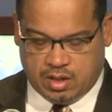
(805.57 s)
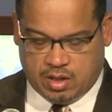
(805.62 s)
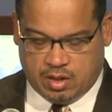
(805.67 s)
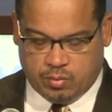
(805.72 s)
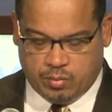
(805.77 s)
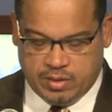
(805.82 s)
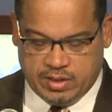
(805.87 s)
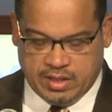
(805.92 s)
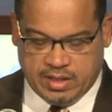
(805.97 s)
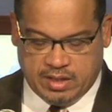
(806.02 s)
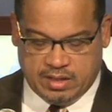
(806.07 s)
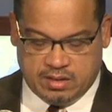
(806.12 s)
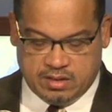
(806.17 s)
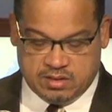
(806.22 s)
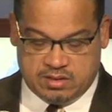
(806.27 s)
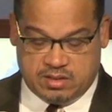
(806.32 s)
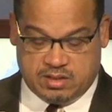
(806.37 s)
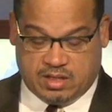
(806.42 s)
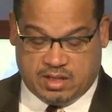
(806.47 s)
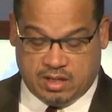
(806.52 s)
we need
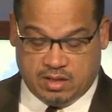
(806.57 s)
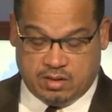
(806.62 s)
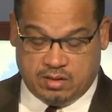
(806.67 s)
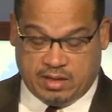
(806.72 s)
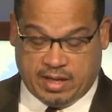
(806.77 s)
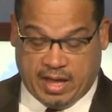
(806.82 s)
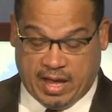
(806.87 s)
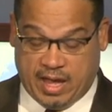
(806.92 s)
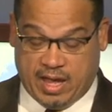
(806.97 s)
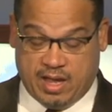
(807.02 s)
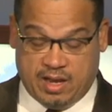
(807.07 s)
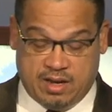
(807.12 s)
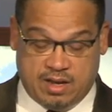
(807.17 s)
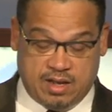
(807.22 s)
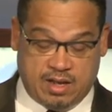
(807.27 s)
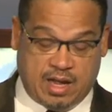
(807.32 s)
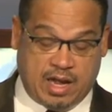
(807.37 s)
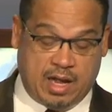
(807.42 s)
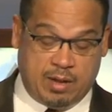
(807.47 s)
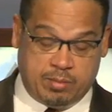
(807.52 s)
skilled and,
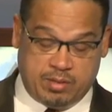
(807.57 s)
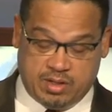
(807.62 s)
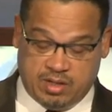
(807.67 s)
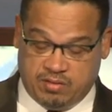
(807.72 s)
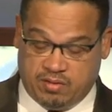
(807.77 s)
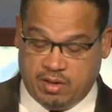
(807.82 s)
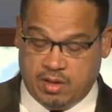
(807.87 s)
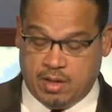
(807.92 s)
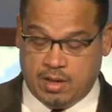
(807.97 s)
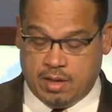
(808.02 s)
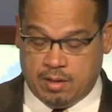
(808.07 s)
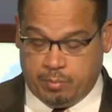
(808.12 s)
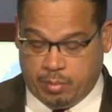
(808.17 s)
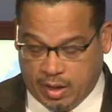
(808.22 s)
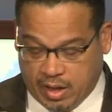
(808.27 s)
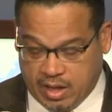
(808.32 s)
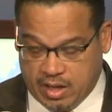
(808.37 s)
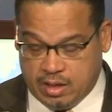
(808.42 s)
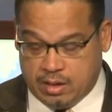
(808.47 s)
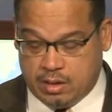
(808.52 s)
I believe,
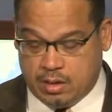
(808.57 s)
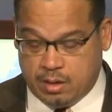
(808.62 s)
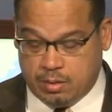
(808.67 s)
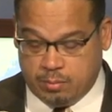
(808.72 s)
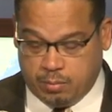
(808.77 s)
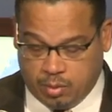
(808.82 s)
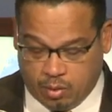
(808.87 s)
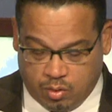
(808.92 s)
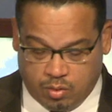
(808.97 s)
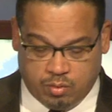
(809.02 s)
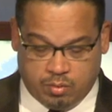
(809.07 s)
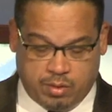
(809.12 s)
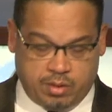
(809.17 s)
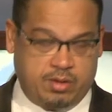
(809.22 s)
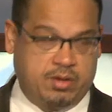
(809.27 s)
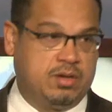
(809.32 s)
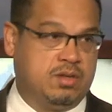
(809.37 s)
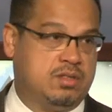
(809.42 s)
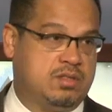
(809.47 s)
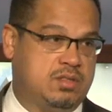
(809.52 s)
paid poll
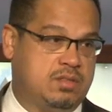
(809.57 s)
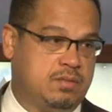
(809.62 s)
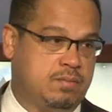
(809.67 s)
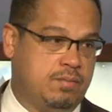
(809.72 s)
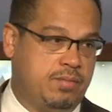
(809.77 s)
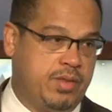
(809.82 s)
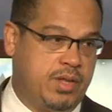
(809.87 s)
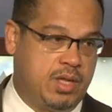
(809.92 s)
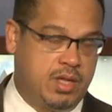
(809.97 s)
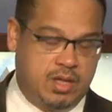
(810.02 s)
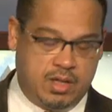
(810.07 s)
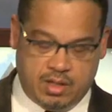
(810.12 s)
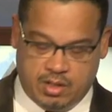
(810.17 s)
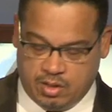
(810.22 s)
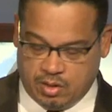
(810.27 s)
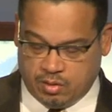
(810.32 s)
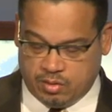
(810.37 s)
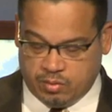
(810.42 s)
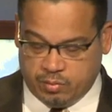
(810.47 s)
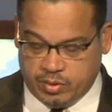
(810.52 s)
workers. You
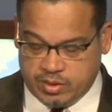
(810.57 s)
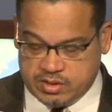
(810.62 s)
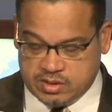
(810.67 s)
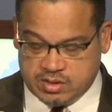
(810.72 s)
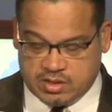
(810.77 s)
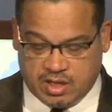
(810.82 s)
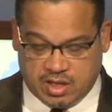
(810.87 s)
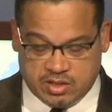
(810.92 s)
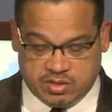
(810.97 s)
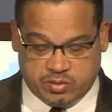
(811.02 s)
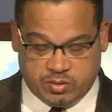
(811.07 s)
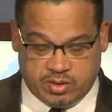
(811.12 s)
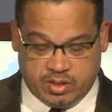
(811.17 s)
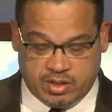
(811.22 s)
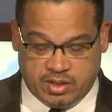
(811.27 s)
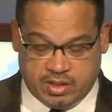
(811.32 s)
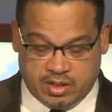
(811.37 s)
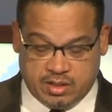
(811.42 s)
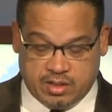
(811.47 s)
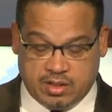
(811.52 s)
know, the richest
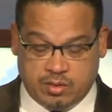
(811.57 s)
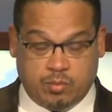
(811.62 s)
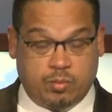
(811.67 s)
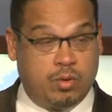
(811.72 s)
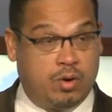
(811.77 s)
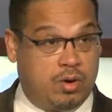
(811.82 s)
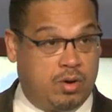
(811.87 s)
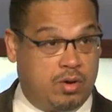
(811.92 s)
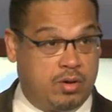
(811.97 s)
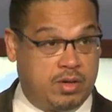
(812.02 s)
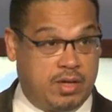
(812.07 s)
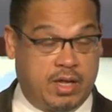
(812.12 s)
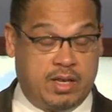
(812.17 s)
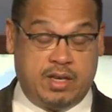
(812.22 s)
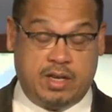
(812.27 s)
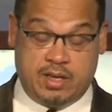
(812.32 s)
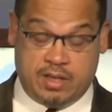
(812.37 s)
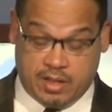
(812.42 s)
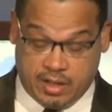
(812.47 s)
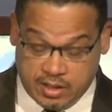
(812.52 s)
country in the world and
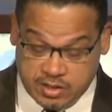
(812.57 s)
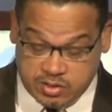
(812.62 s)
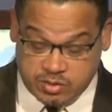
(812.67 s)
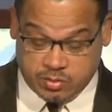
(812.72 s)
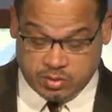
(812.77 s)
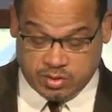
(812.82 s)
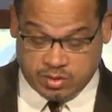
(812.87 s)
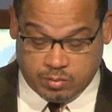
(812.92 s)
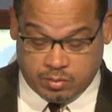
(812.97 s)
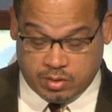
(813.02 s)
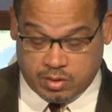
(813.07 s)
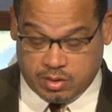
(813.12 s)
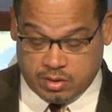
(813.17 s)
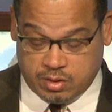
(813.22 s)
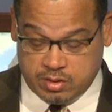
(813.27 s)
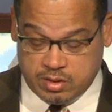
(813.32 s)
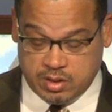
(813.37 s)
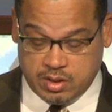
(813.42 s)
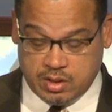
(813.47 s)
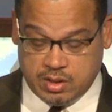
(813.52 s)
in the history of the
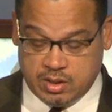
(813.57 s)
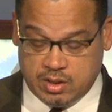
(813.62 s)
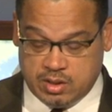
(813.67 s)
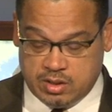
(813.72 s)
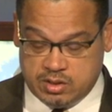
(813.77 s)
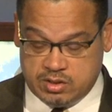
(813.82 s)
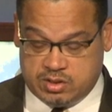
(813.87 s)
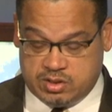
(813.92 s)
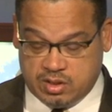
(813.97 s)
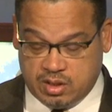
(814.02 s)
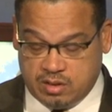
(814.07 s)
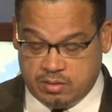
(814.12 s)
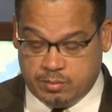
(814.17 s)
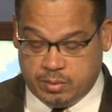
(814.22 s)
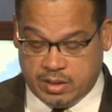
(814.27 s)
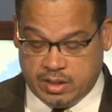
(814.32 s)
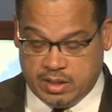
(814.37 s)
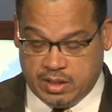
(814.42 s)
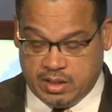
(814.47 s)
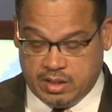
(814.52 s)
world shouldn't
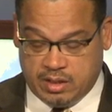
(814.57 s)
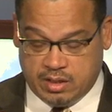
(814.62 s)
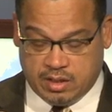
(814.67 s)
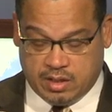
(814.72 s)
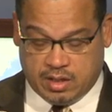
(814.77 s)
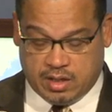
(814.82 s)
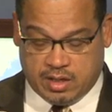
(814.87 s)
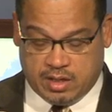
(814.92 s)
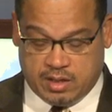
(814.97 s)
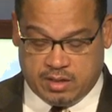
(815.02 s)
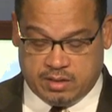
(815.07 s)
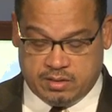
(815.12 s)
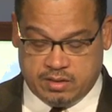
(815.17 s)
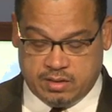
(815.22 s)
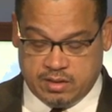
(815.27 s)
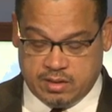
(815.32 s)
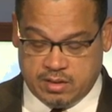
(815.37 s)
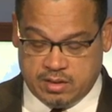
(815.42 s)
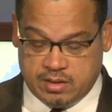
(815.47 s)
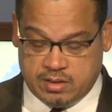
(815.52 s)
be
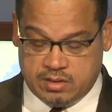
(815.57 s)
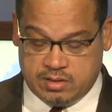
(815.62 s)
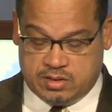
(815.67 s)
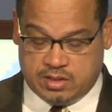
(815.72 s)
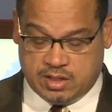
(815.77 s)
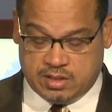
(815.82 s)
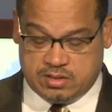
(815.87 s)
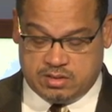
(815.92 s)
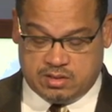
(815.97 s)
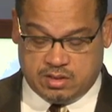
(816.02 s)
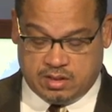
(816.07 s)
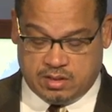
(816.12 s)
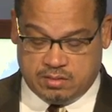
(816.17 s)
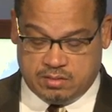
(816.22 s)
just